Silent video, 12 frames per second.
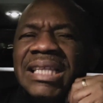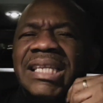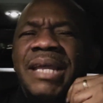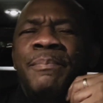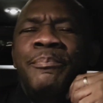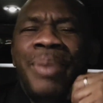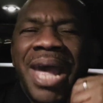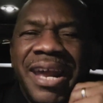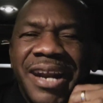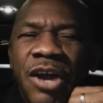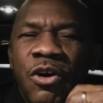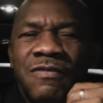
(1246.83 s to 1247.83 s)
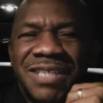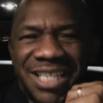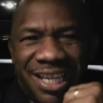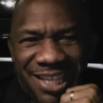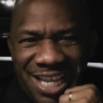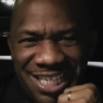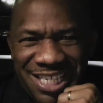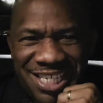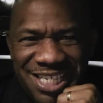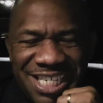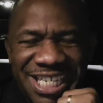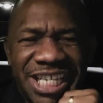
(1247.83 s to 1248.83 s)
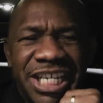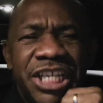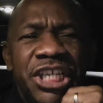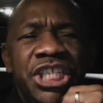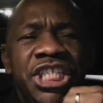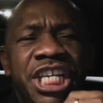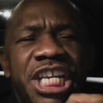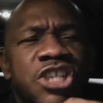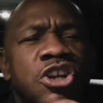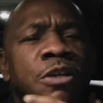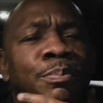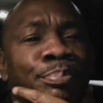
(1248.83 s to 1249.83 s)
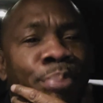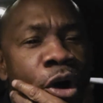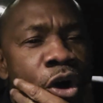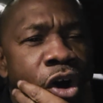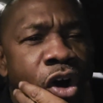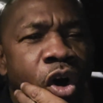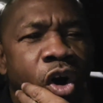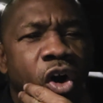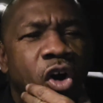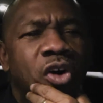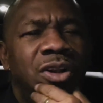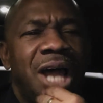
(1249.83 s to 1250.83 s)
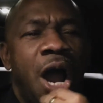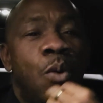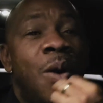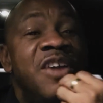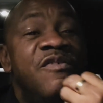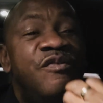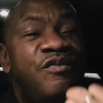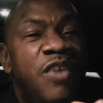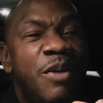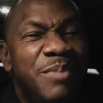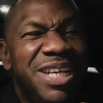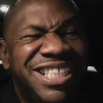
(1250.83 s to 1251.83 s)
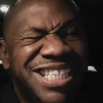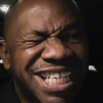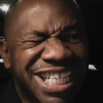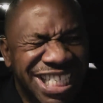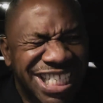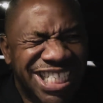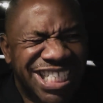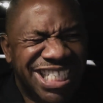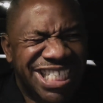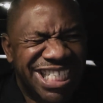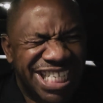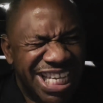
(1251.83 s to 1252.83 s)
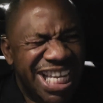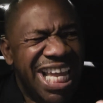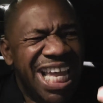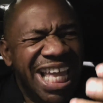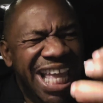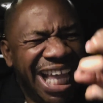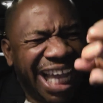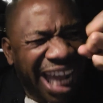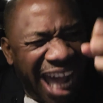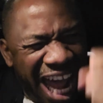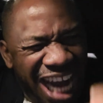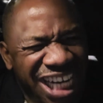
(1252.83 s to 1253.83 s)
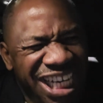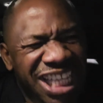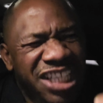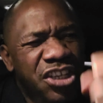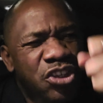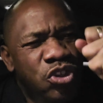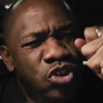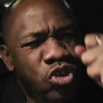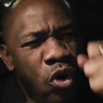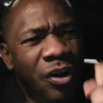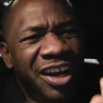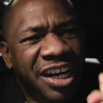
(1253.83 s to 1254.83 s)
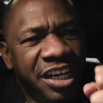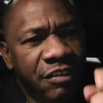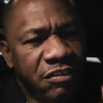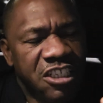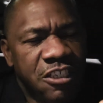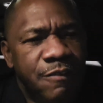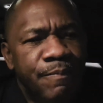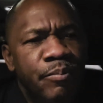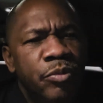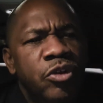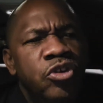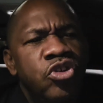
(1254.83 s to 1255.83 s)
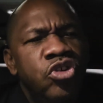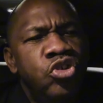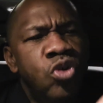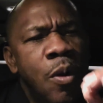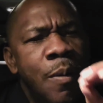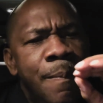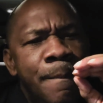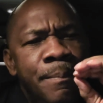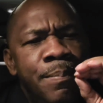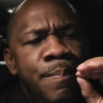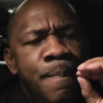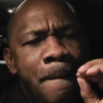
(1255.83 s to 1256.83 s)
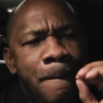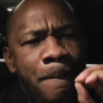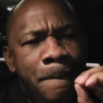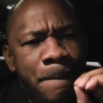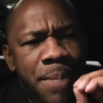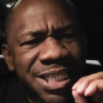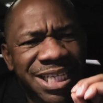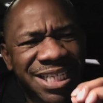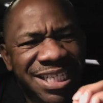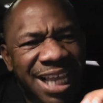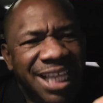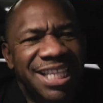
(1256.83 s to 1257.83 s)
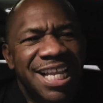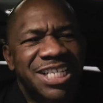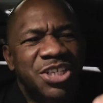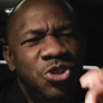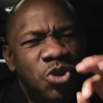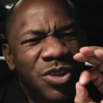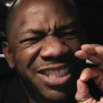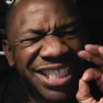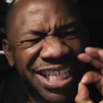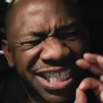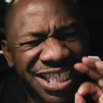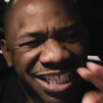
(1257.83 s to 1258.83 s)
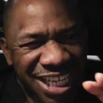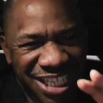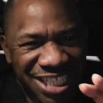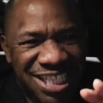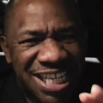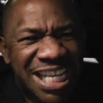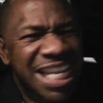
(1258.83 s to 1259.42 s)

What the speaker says: the bearer of sickness. Jesus bore all our infirmities. He carried your griefs, your sickness, your disease,